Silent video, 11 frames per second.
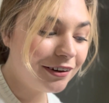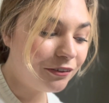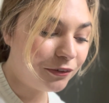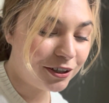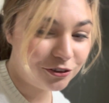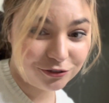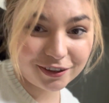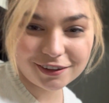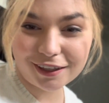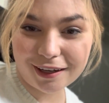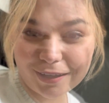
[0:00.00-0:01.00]
which we
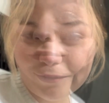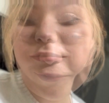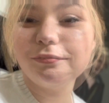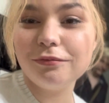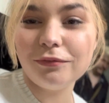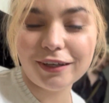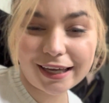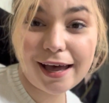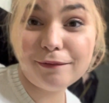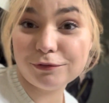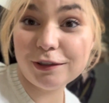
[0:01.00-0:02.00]
love. You
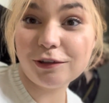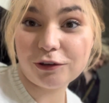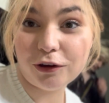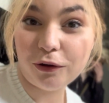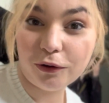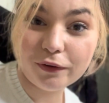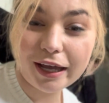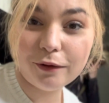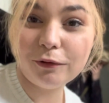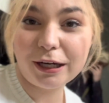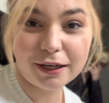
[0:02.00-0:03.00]
have to go
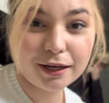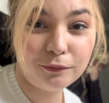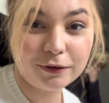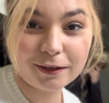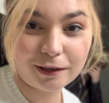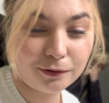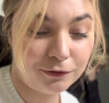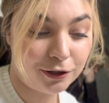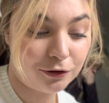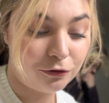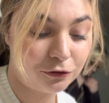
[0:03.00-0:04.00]
every time we come
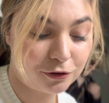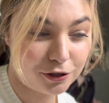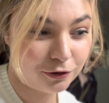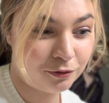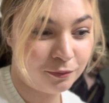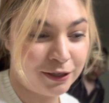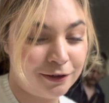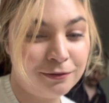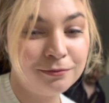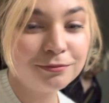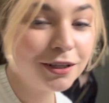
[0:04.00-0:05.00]
to Oklahoma,
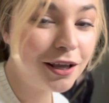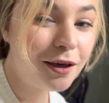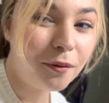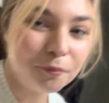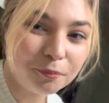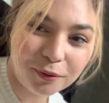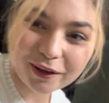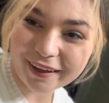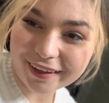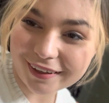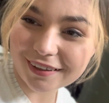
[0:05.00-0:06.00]

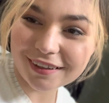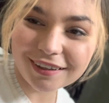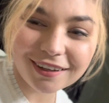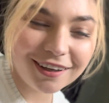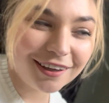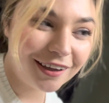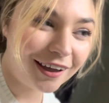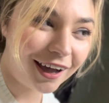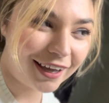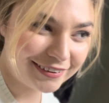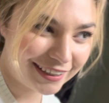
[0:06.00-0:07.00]
but
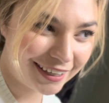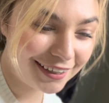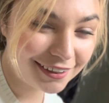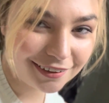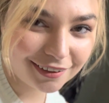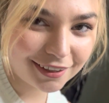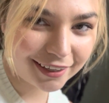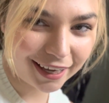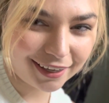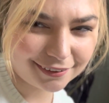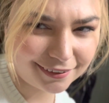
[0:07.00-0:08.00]
I think
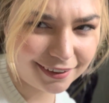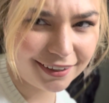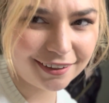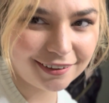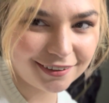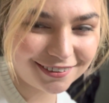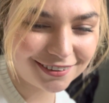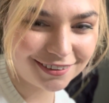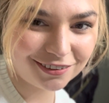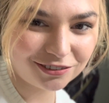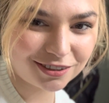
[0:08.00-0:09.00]
Kaylee is
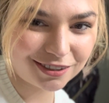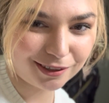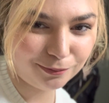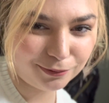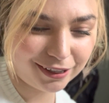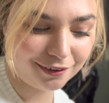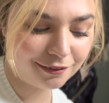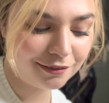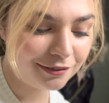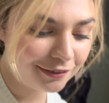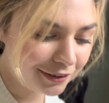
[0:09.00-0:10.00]
still sleeping.
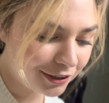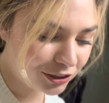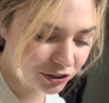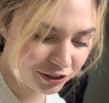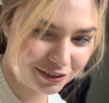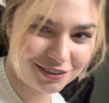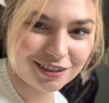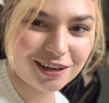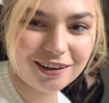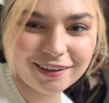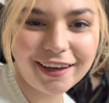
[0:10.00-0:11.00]
She's
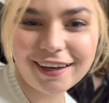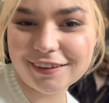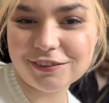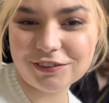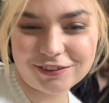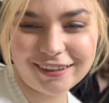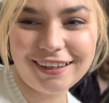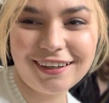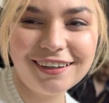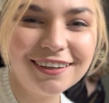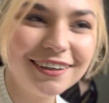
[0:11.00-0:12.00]
not
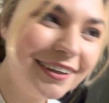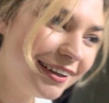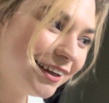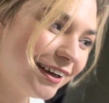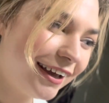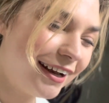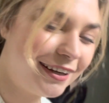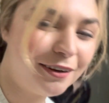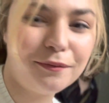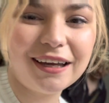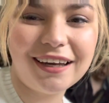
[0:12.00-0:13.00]
answering any
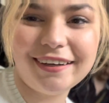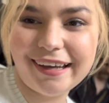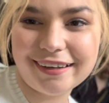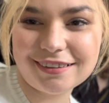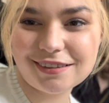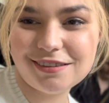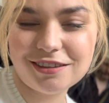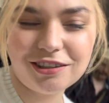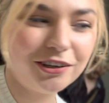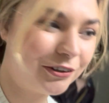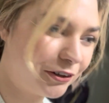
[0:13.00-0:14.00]
of my texts
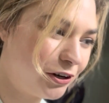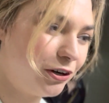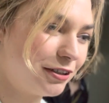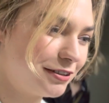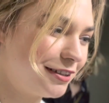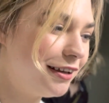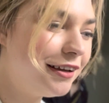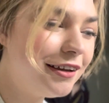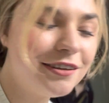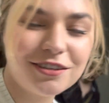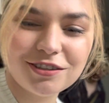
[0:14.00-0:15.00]
or calls,
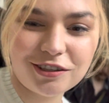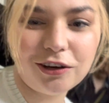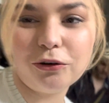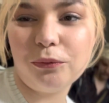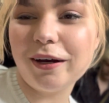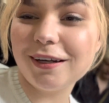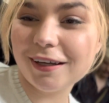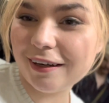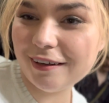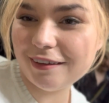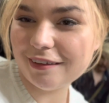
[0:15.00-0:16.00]
so we're
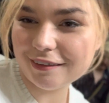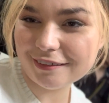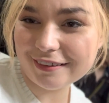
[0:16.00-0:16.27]
gonna